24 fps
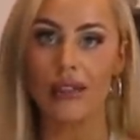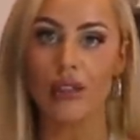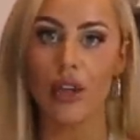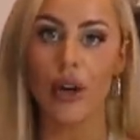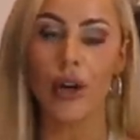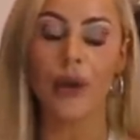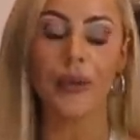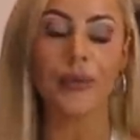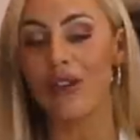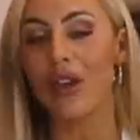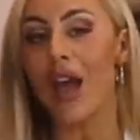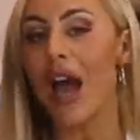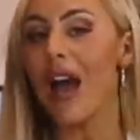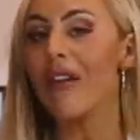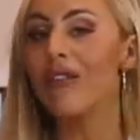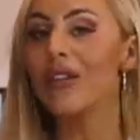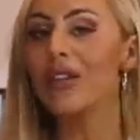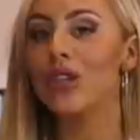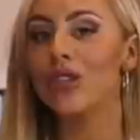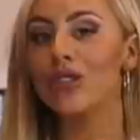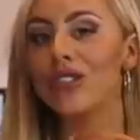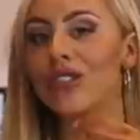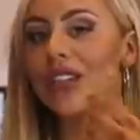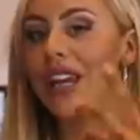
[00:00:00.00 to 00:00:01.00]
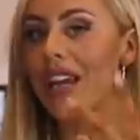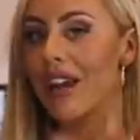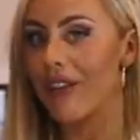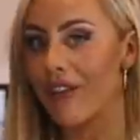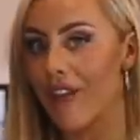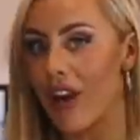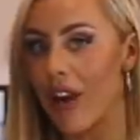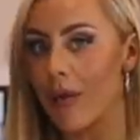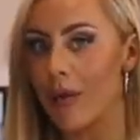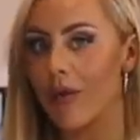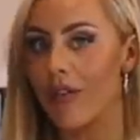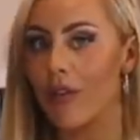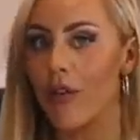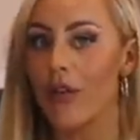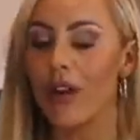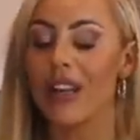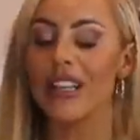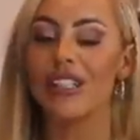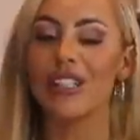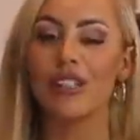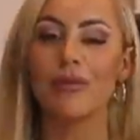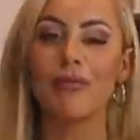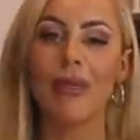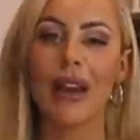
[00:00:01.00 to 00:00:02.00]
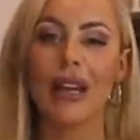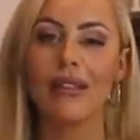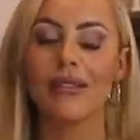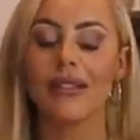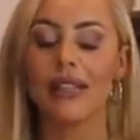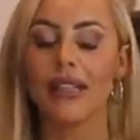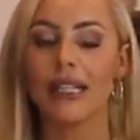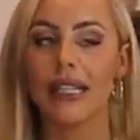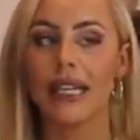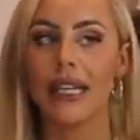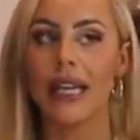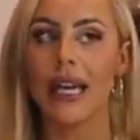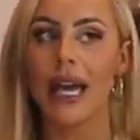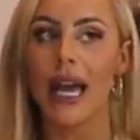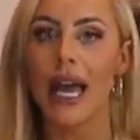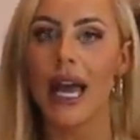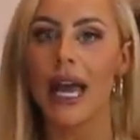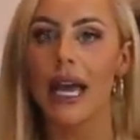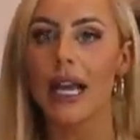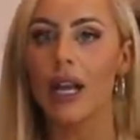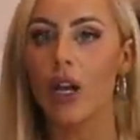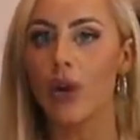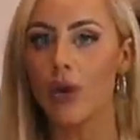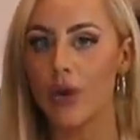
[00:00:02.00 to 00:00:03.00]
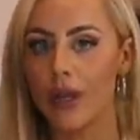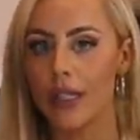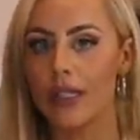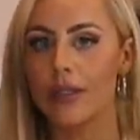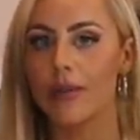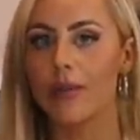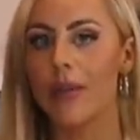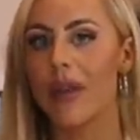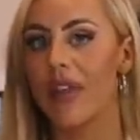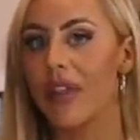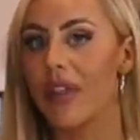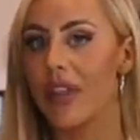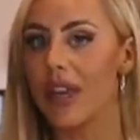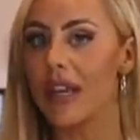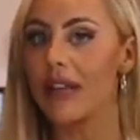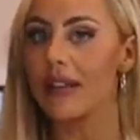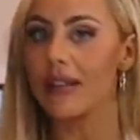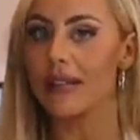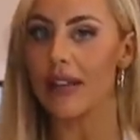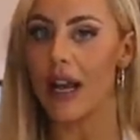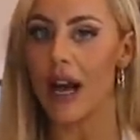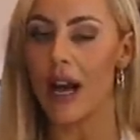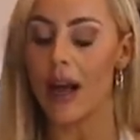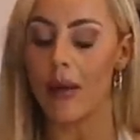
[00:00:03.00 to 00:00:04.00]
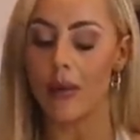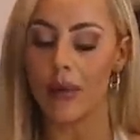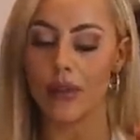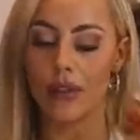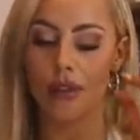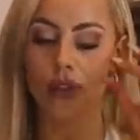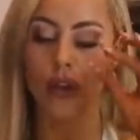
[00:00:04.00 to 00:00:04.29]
So if you haven't used an air fryer before, it just basically crisps things up.